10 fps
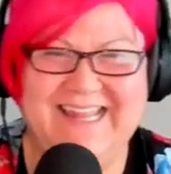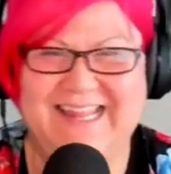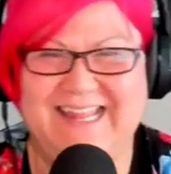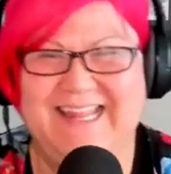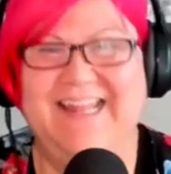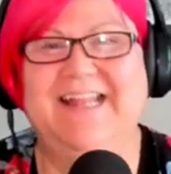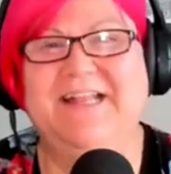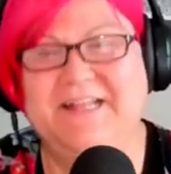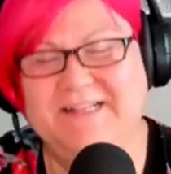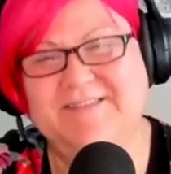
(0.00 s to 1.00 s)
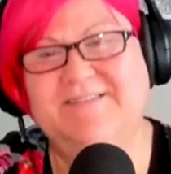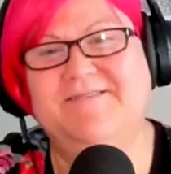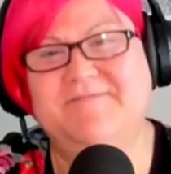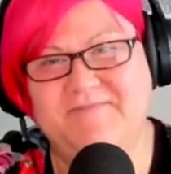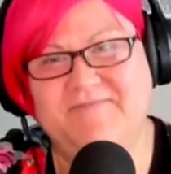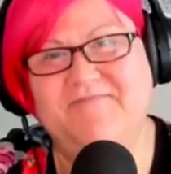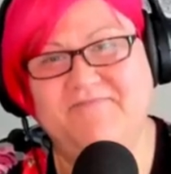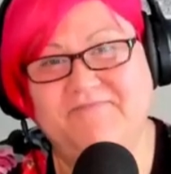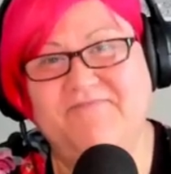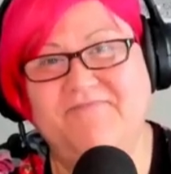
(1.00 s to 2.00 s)

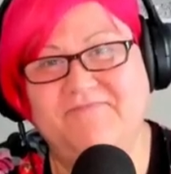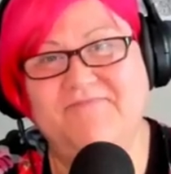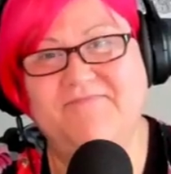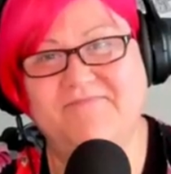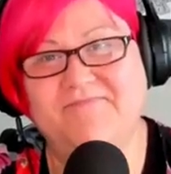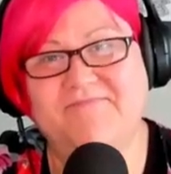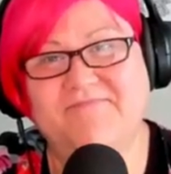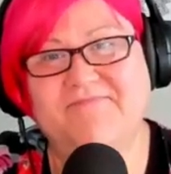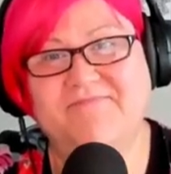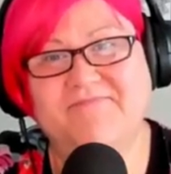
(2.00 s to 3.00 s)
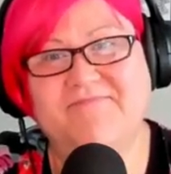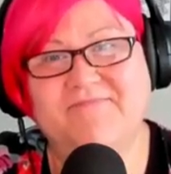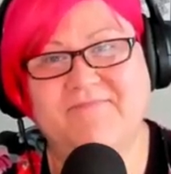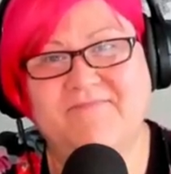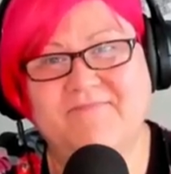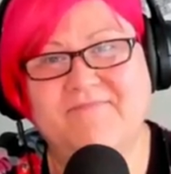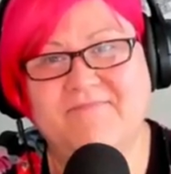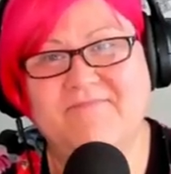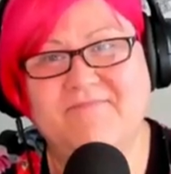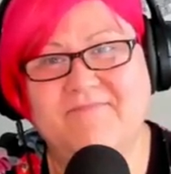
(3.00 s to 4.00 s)

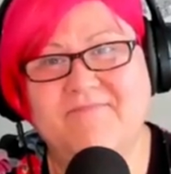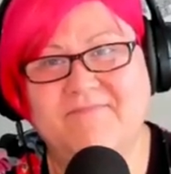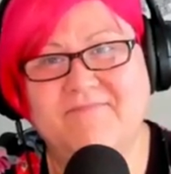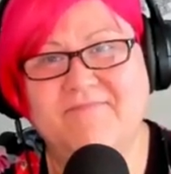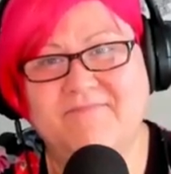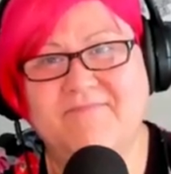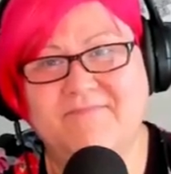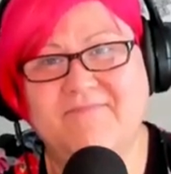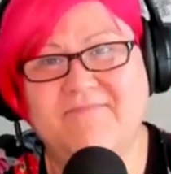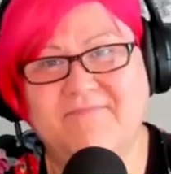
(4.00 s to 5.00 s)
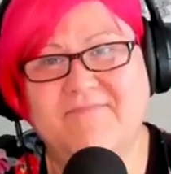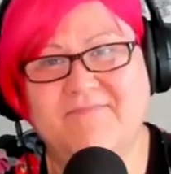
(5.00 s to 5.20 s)
(not speaking)